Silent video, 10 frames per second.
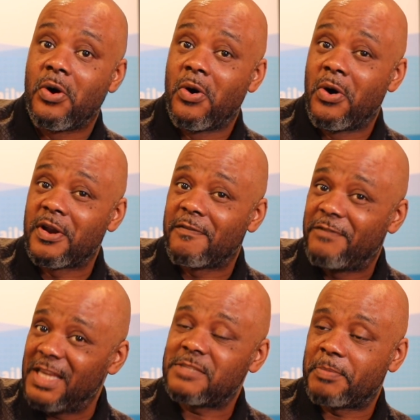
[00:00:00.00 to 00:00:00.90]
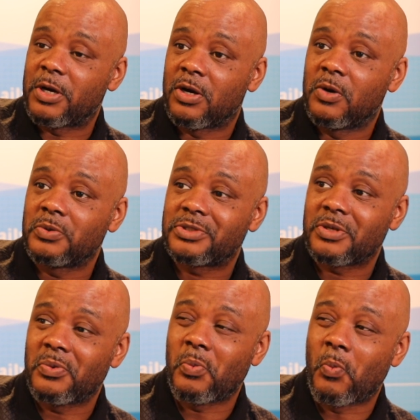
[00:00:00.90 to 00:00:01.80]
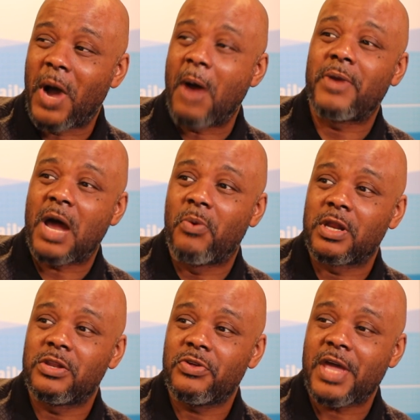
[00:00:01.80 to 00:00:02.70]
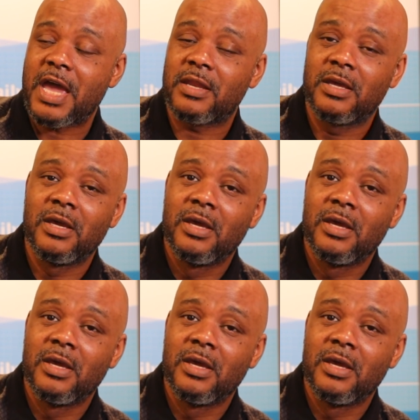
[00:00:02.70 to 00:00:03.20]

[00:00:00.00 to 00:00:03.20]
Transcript: on a vSphere host. Why would I want to do that?